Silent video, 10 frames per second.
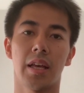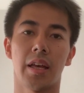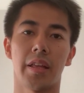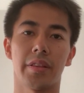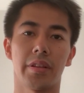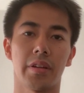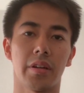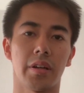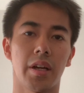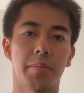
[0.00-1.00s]
And
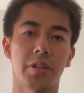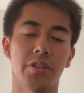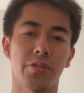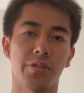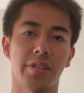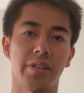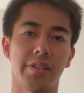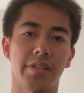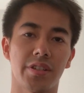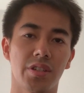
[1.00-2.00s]
I'm gonna use
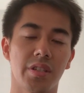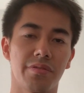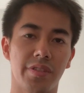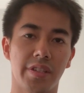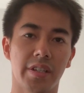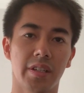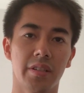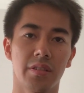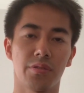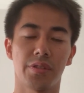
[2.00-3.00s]
this engineer visa
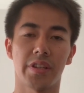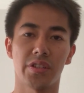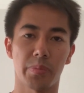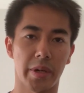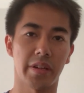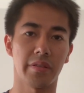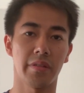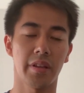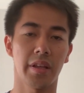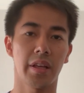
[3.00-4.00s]
to stay in Japan
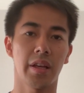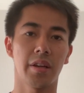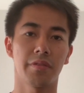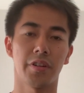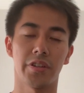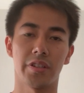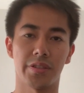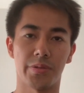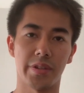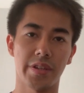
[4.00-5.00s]
for another
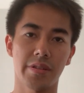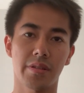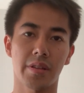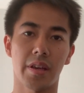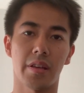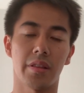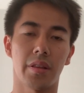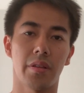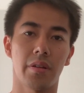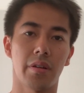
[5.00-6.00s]
3 years,
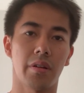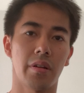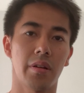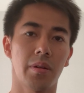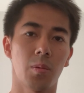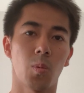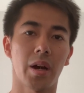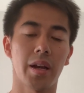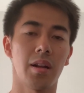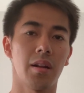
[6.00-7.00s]
and
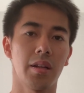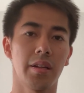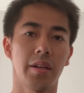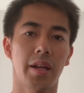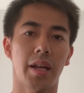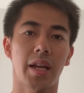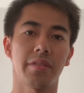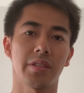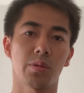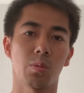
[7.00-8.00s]
while
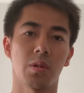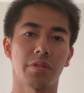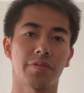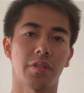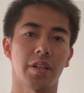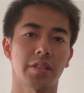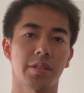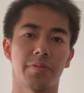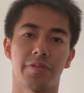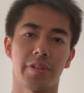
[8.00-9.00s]
having to work for like
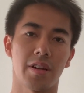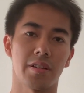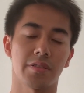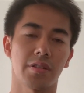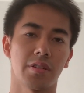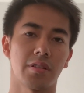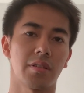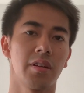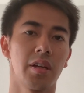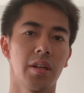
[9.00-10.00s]
some freelance
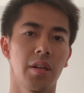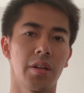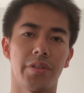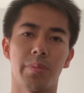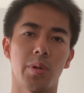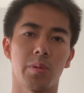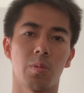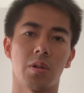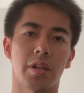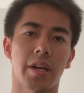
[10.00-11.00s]
or remote
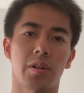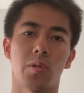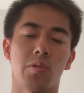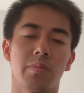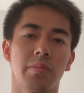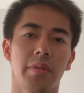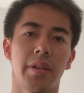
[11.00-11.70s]
work at home.